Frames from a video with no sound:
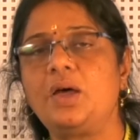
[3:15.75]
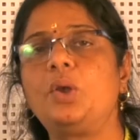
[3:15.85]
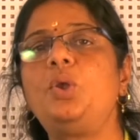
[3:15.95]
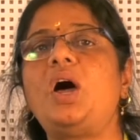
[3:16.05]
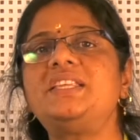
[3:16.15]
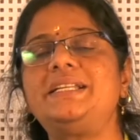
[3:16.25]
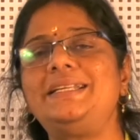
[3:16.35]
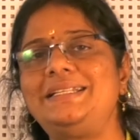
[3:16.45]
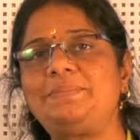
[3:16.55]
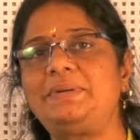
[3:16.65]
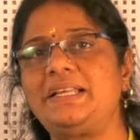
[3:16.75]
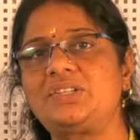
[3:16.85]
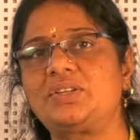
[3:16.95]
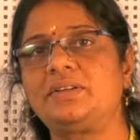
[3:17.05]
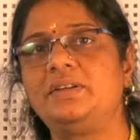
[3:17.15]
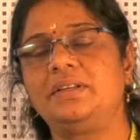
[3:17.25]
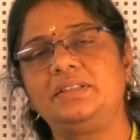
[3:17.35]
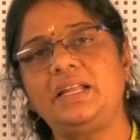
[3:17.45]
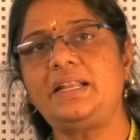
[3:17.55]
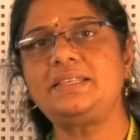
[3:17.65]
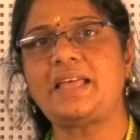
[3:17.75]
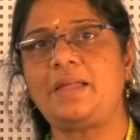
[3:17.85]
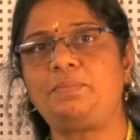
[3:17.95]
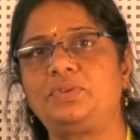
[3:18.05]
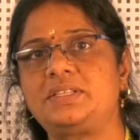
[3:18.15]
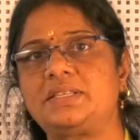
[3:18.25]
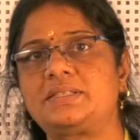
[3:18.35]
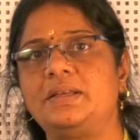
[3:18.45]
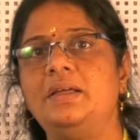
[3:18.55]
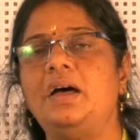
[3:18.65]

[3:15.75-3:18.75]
logical interpretation, that is hypothesis,